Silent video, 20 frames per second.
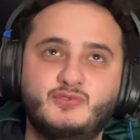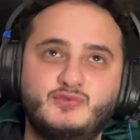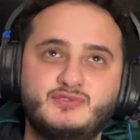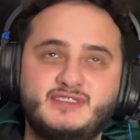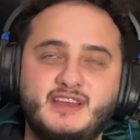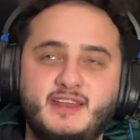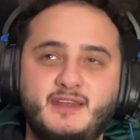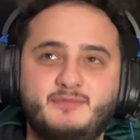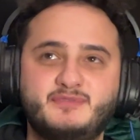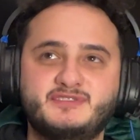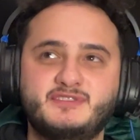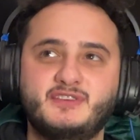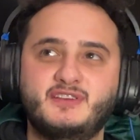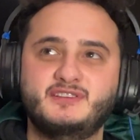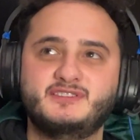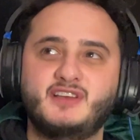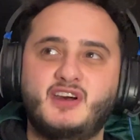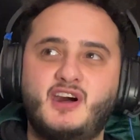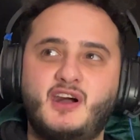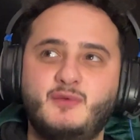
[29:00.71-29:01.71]
all 10
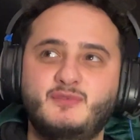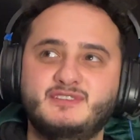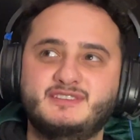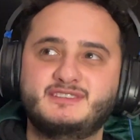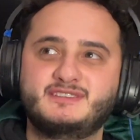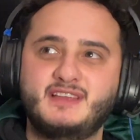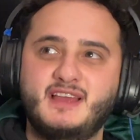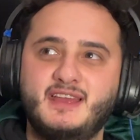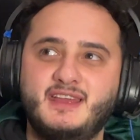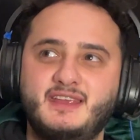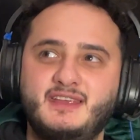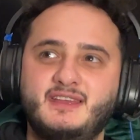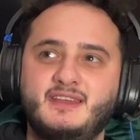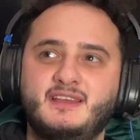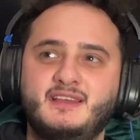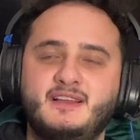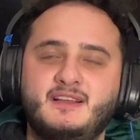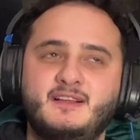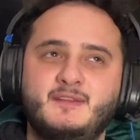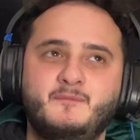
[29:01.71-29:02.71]
episodes, I would say
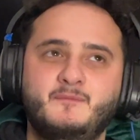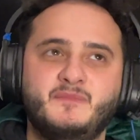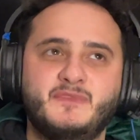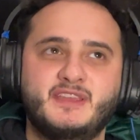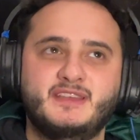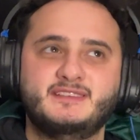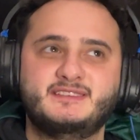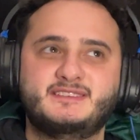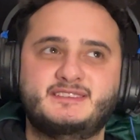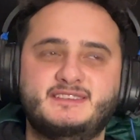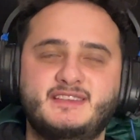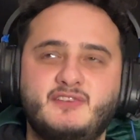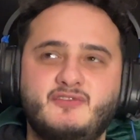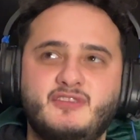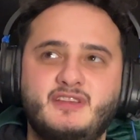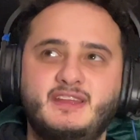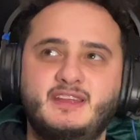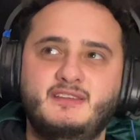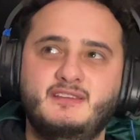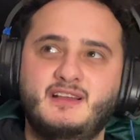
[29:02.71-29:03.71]

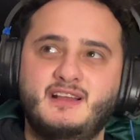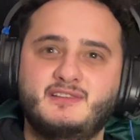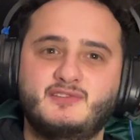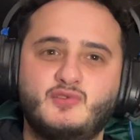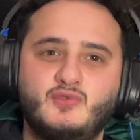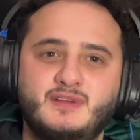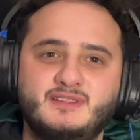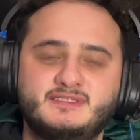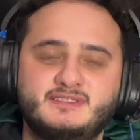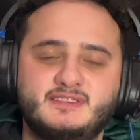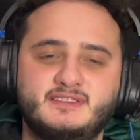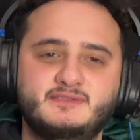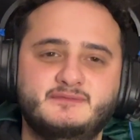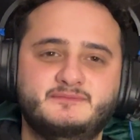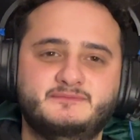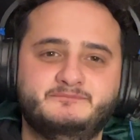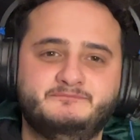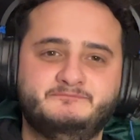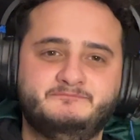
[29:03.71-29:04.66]
Cirie and Quentin.